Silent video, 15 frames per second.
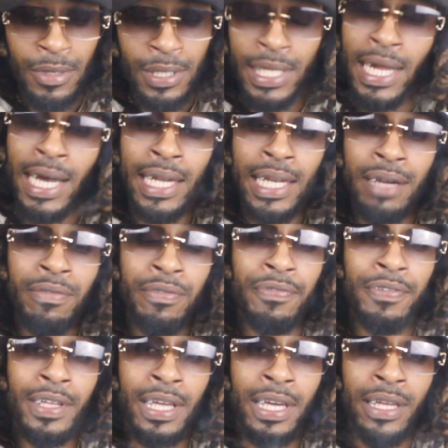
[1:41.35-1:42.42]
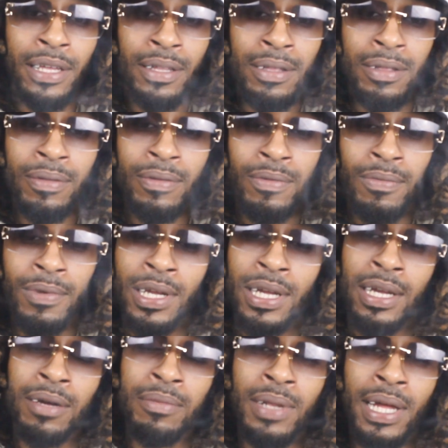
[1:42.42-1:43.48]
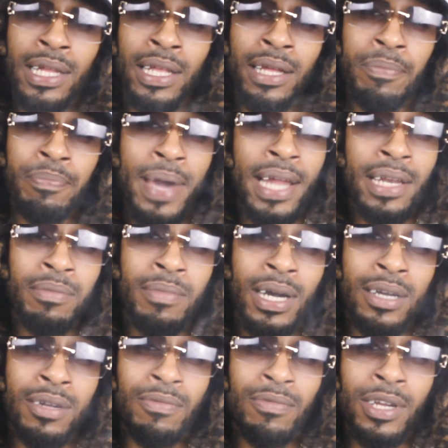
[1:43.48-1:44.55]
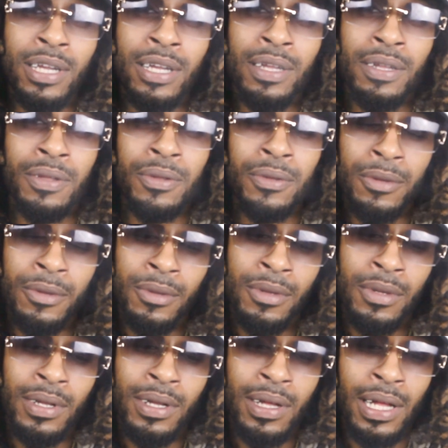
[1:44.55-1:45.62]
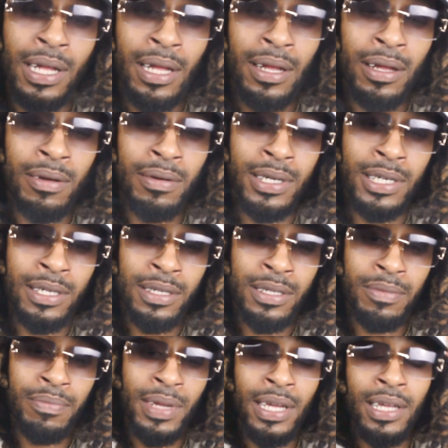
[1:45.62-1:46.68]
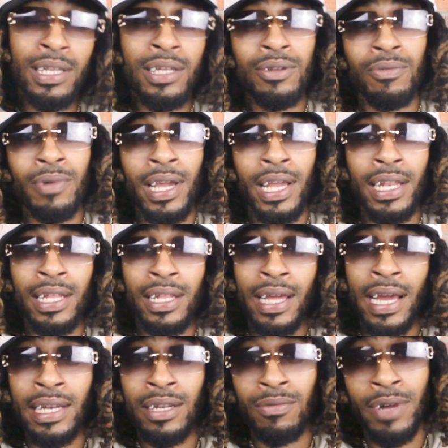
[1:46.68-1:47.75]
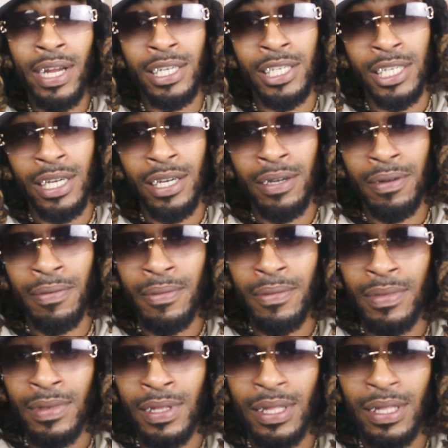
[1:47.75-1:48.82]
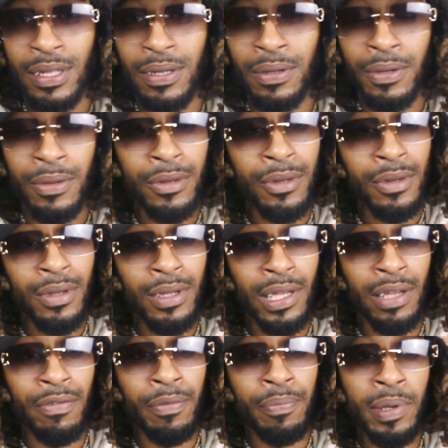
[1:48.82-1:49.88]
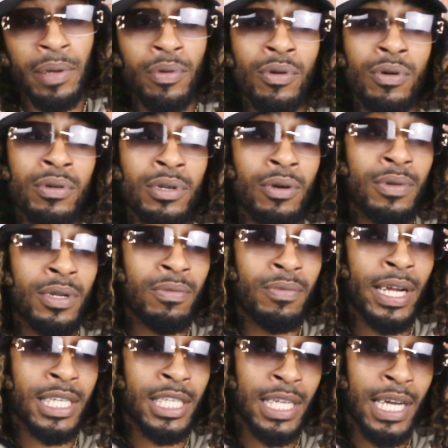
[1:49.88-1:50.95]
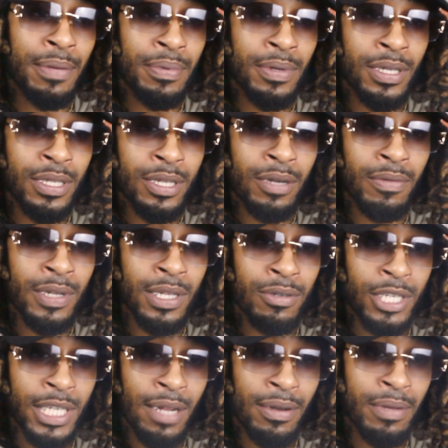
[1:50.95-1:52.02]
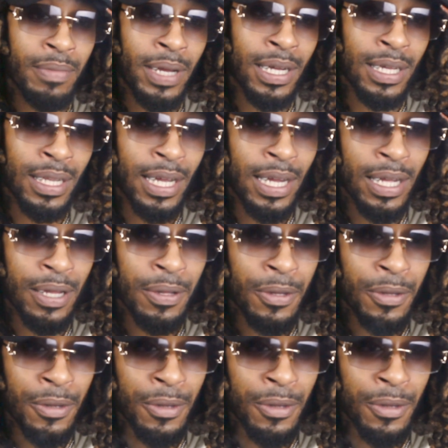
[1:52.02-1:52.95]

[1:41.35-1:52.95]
that I never forget when it come like impacting my career, it was me and Lil Wayne at the rec shop. And for people who don't know what the rec shop is, you already know. Shout out to Mecca. Like,